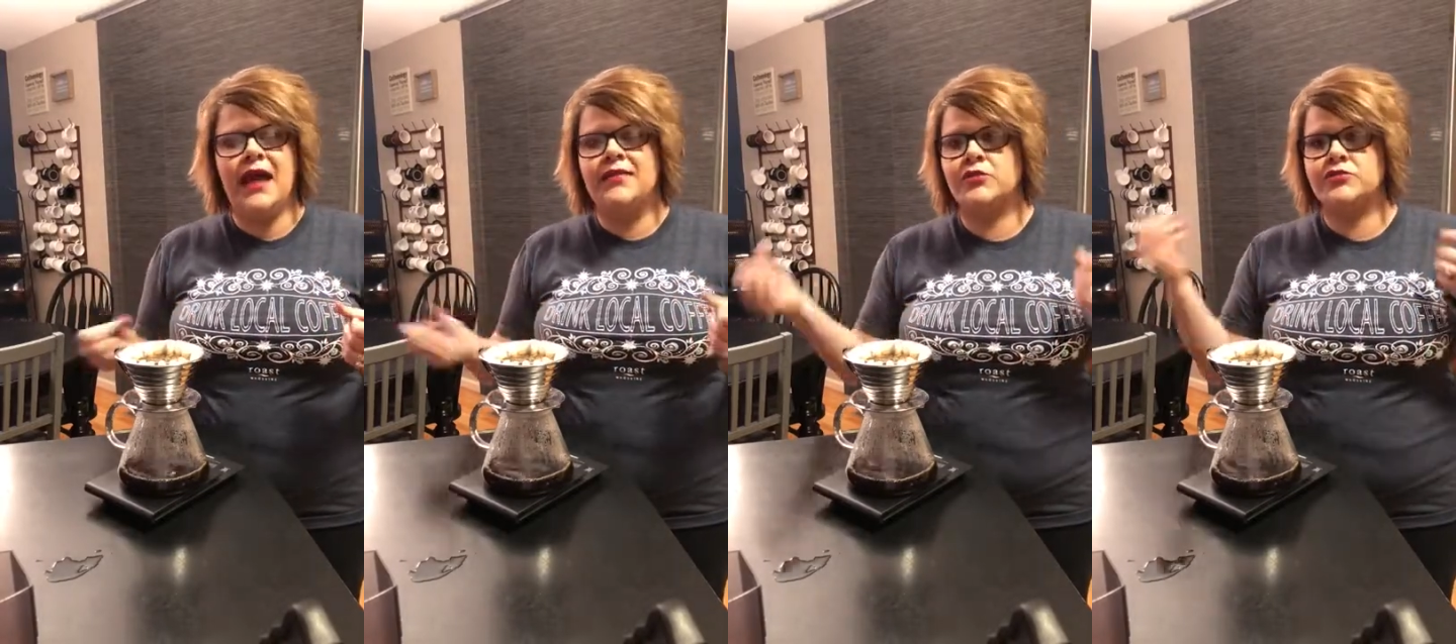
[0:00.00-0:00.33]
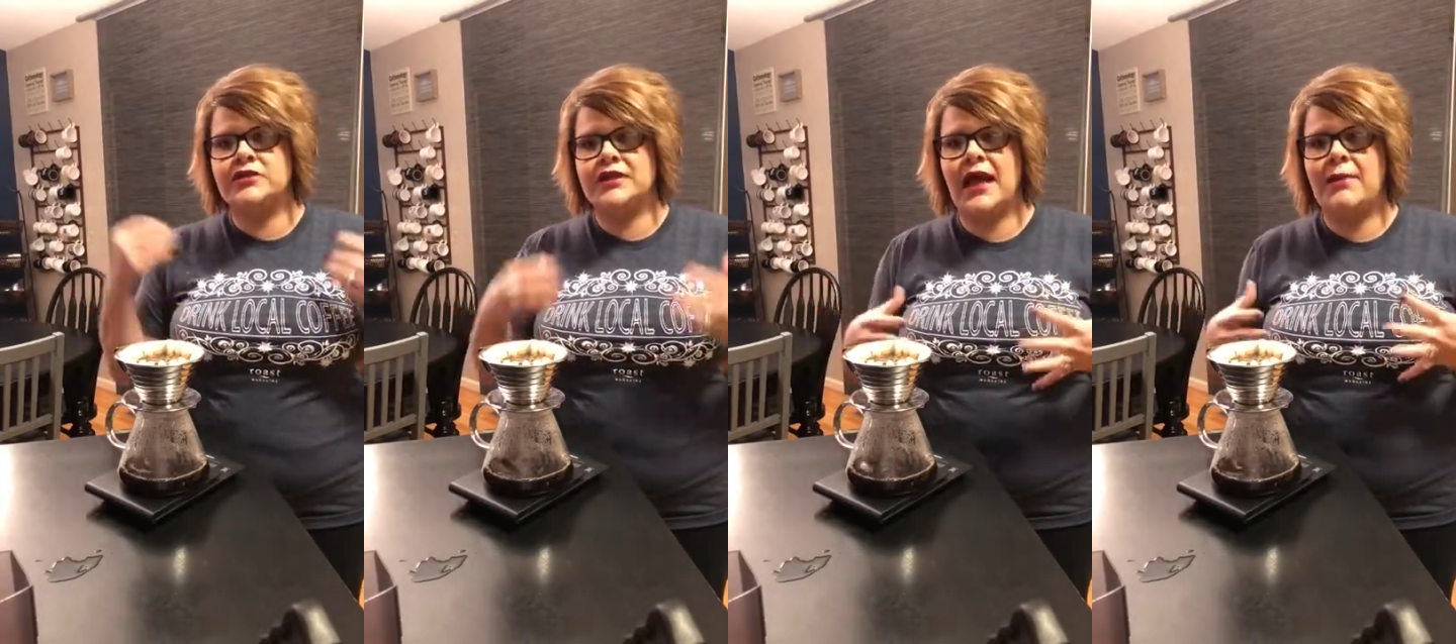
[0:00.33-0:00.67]

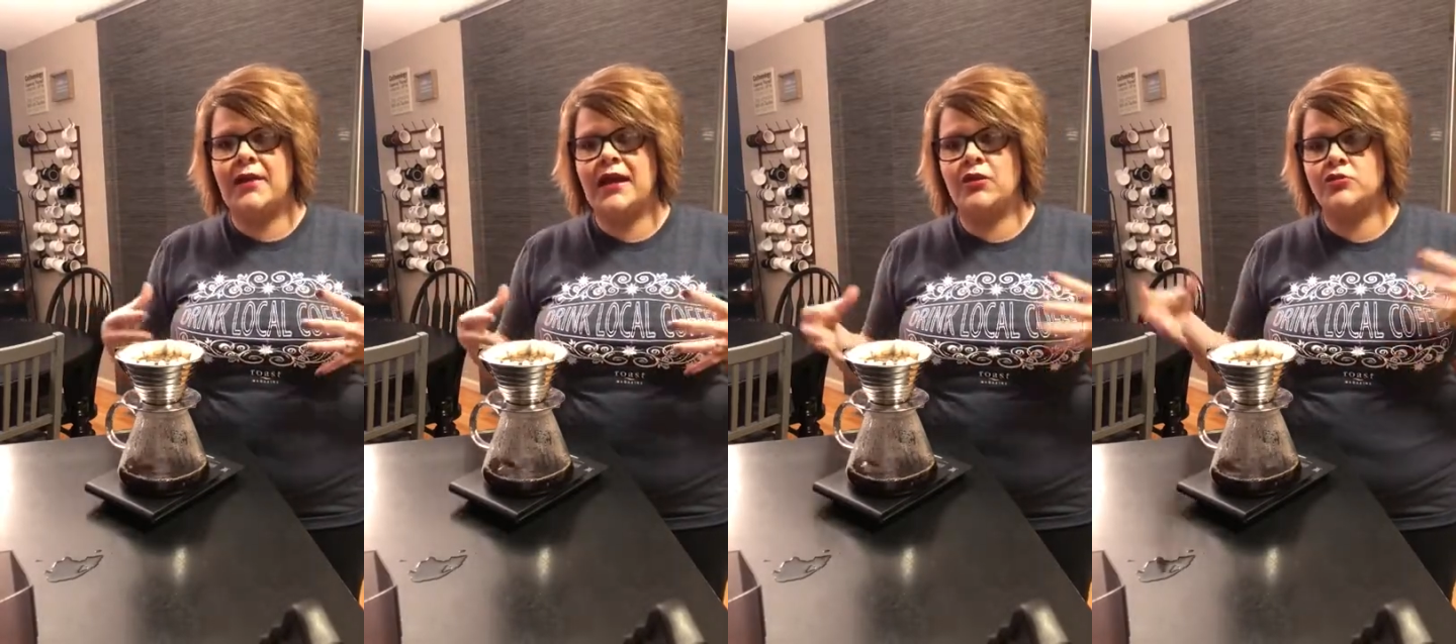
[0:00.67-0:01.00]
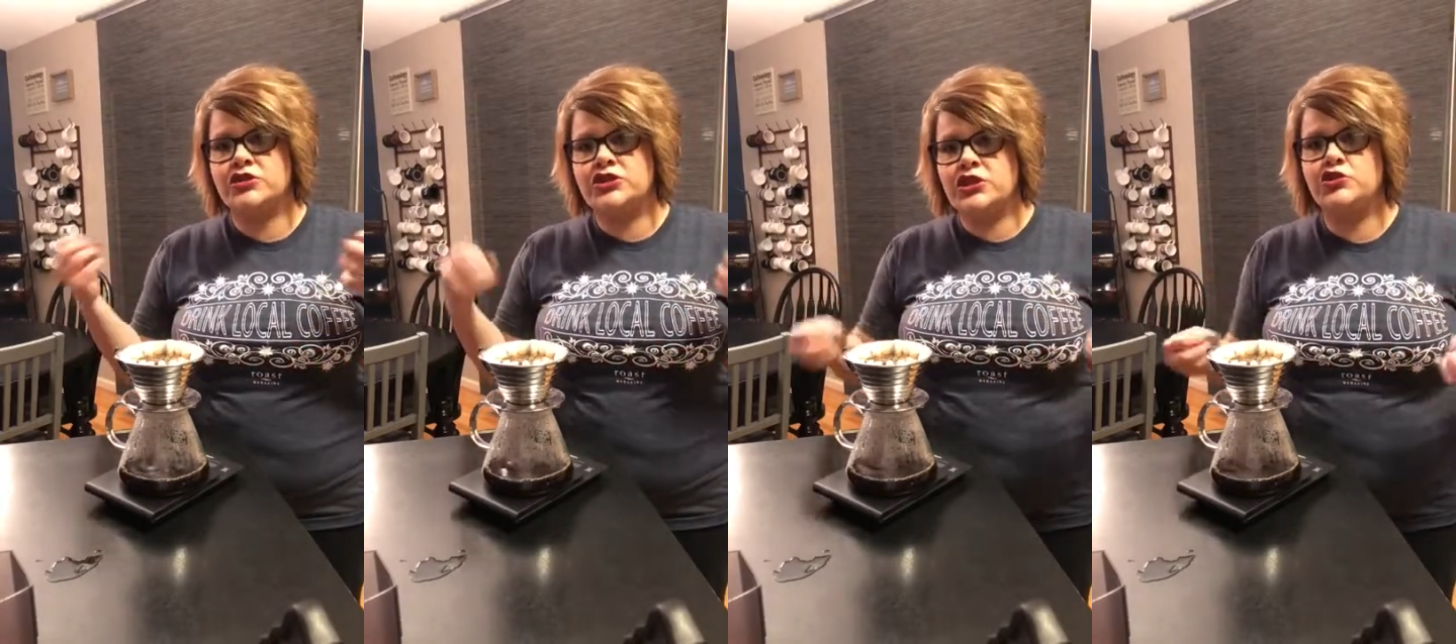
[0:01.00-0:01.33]
there's lemon or
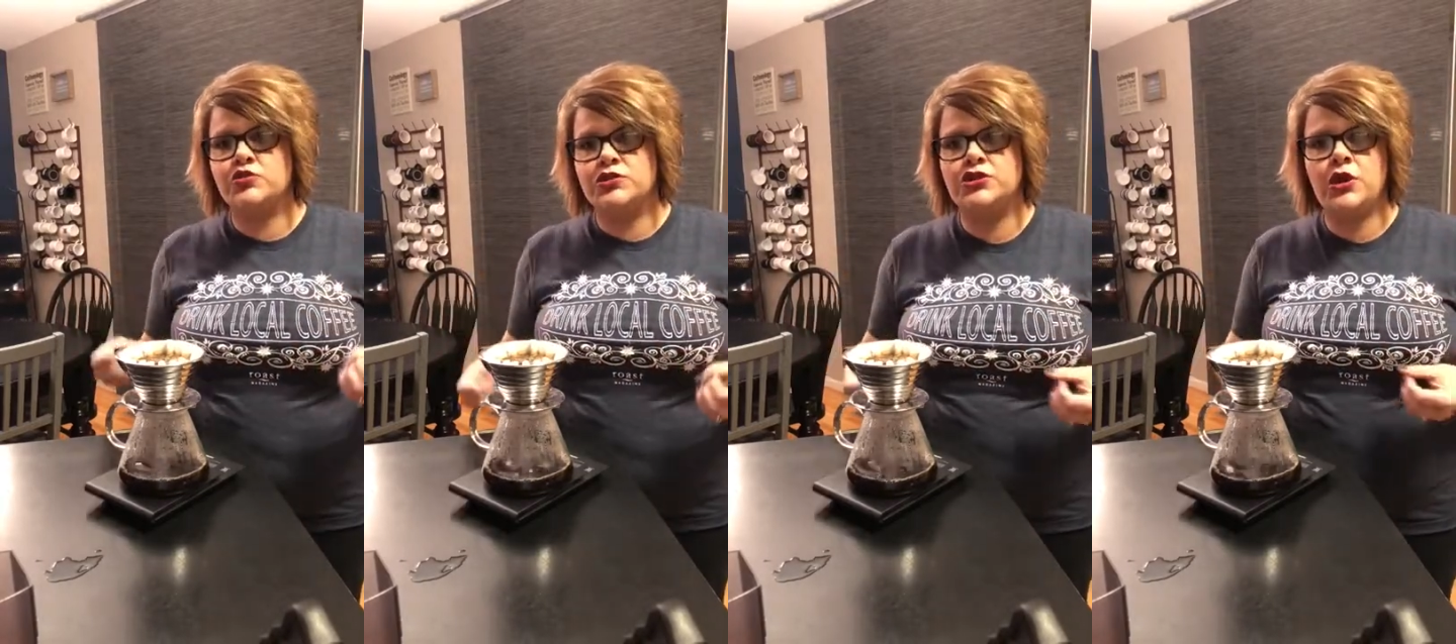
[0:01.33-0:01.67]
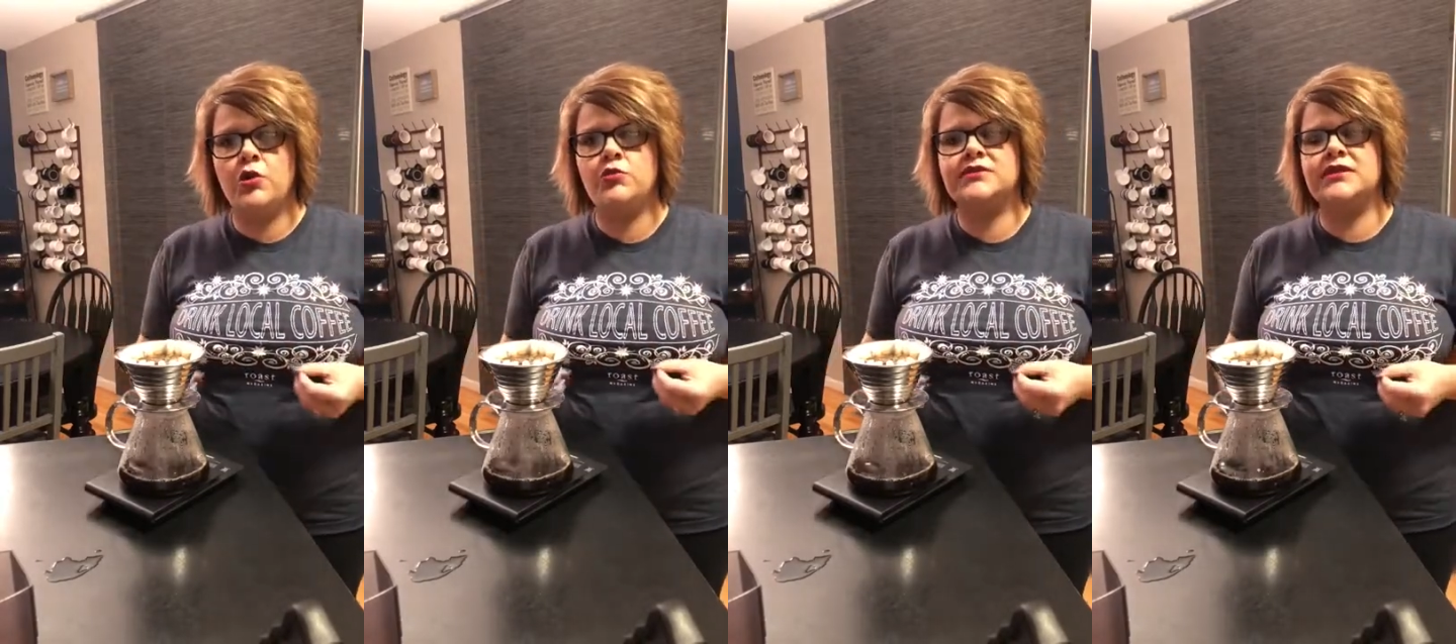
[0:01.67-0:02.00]
citrus
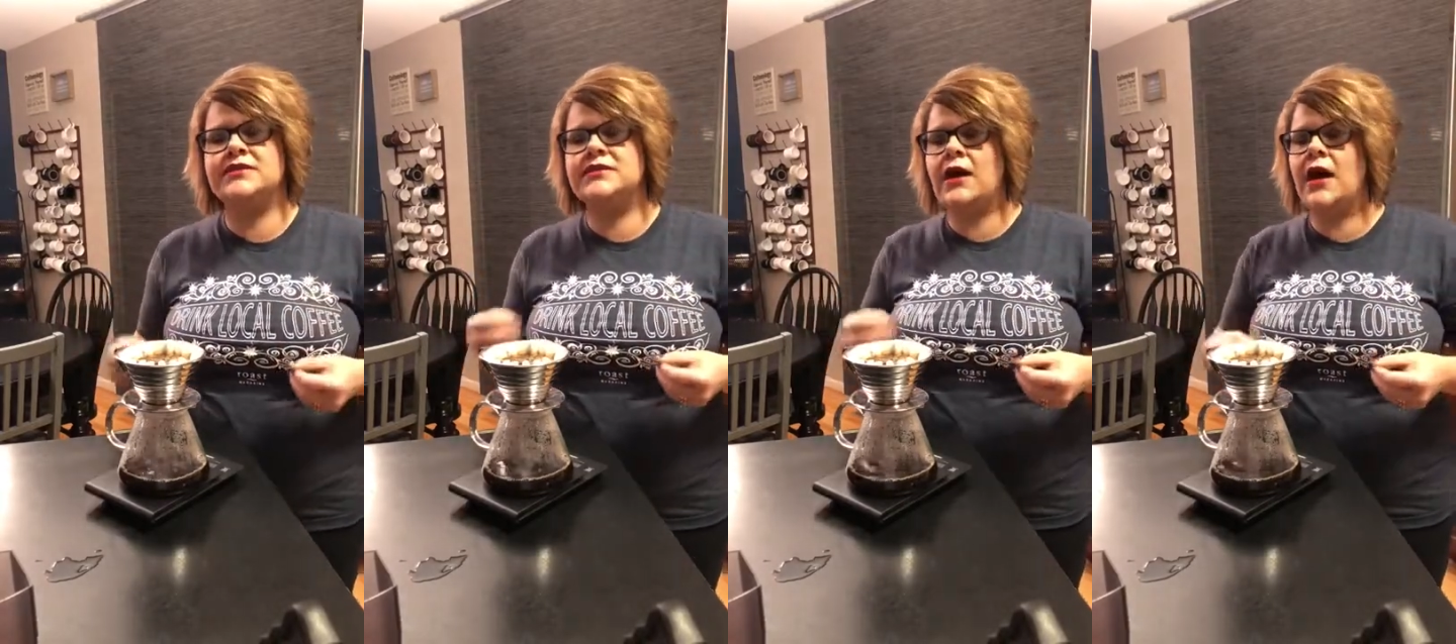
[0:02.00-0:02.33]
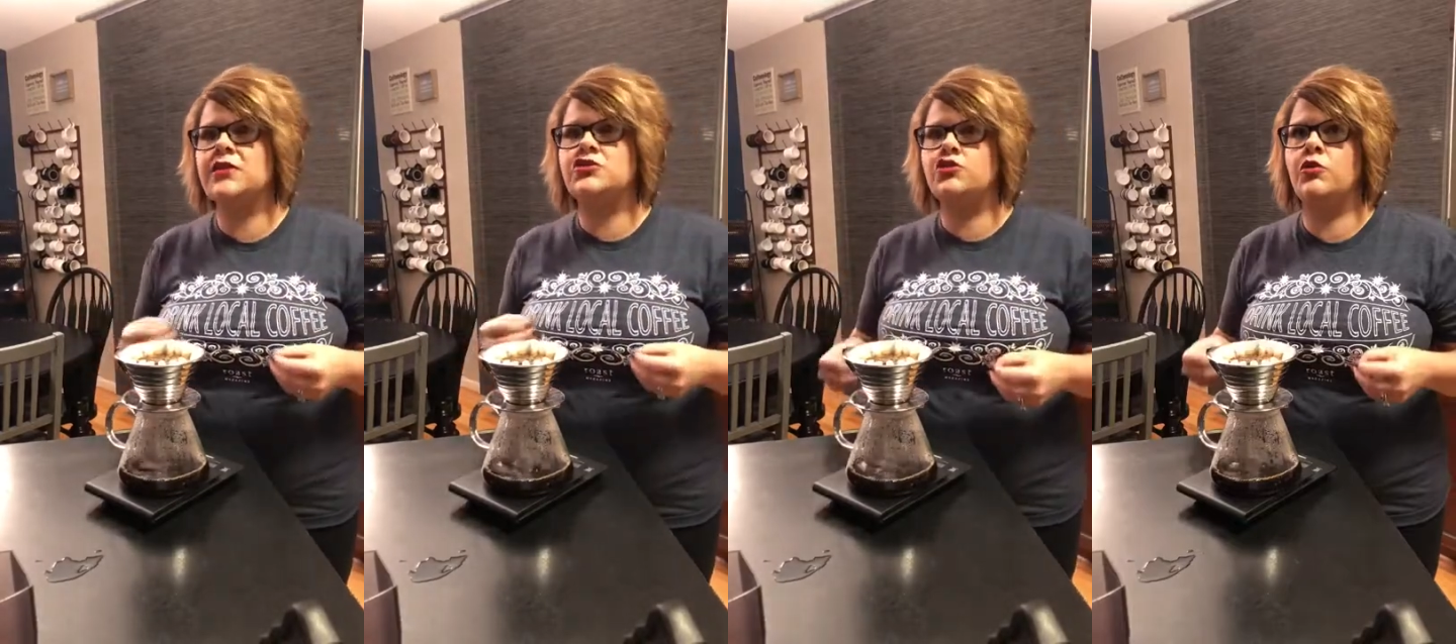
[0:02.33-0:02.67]
notes, it's
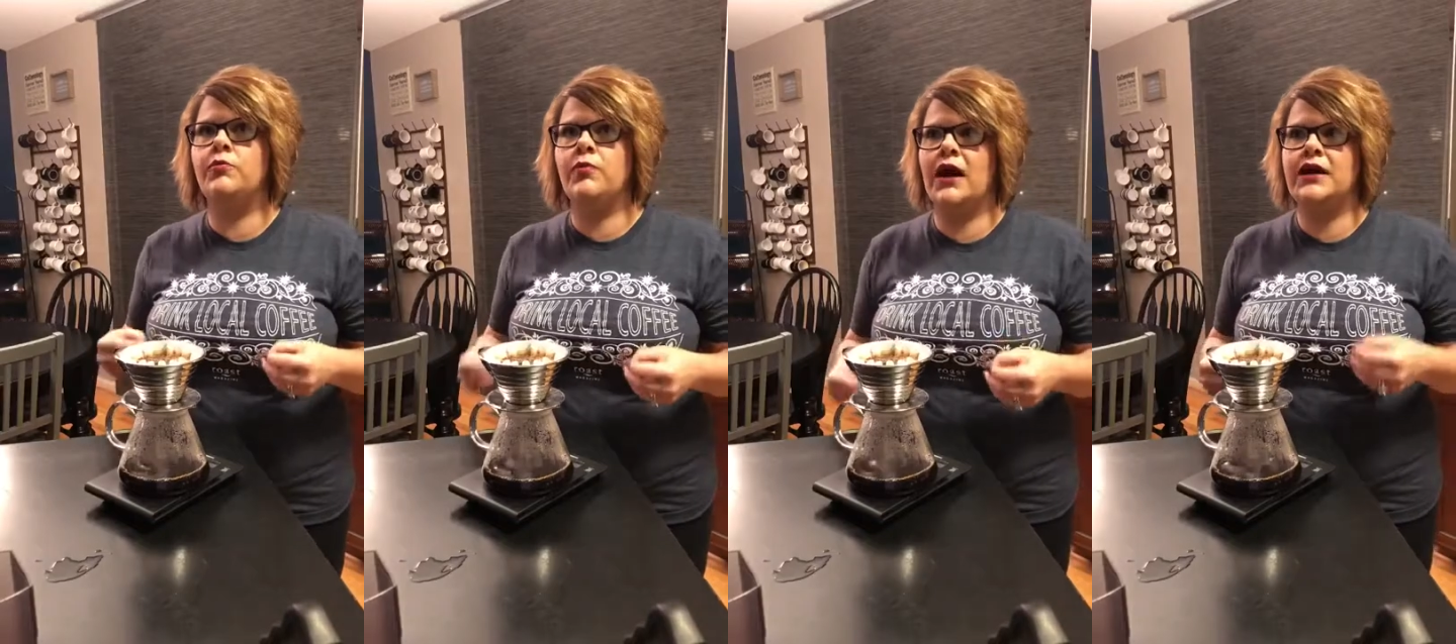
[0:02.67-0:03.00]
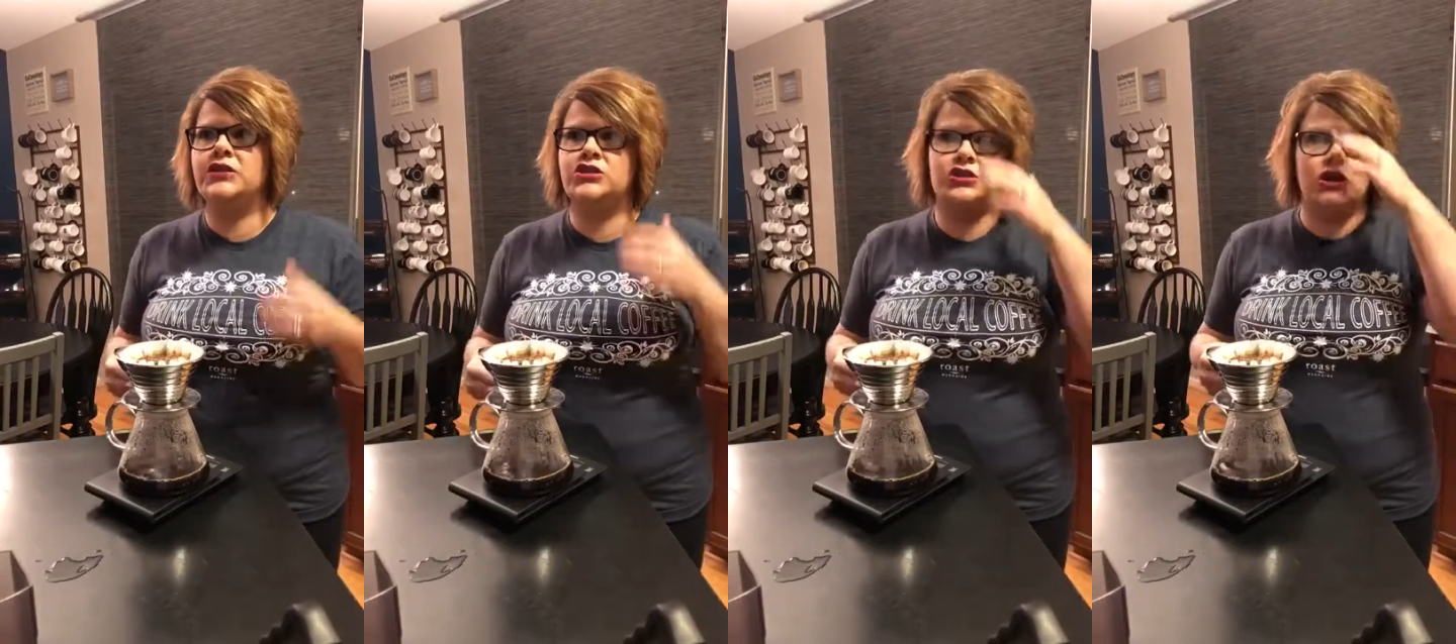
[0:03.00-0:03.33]
not so
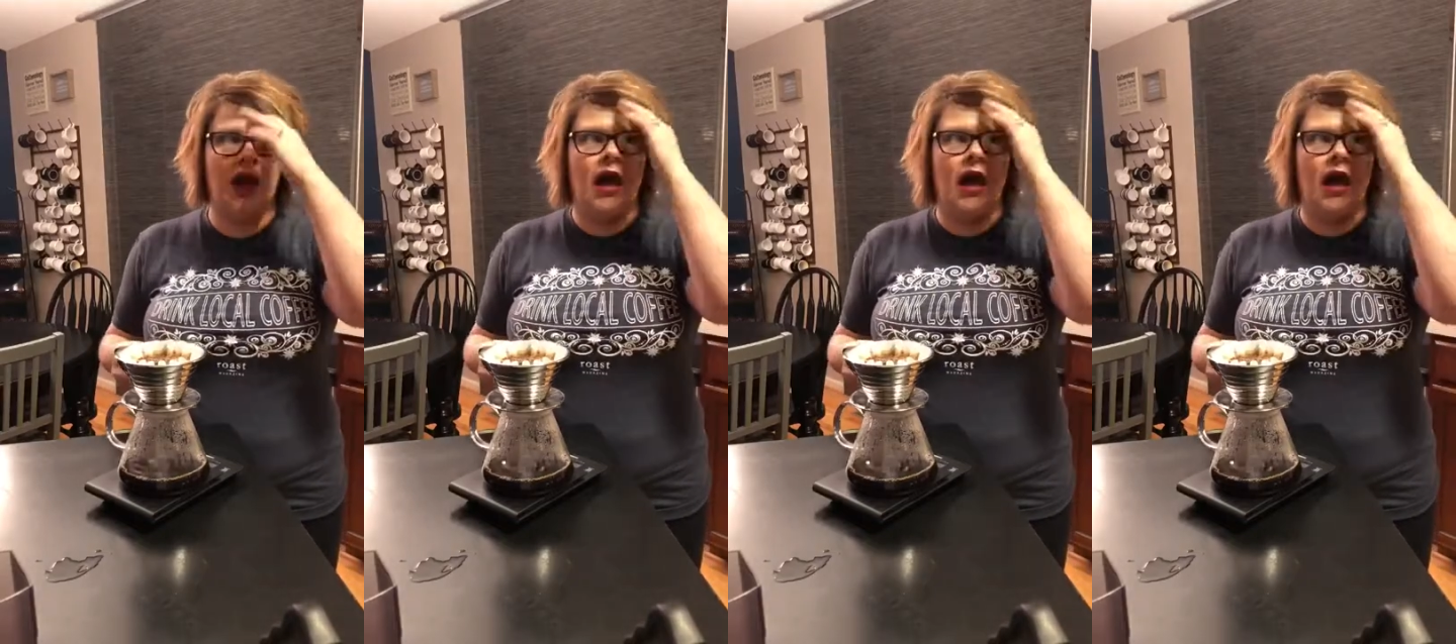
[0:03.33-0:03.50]
much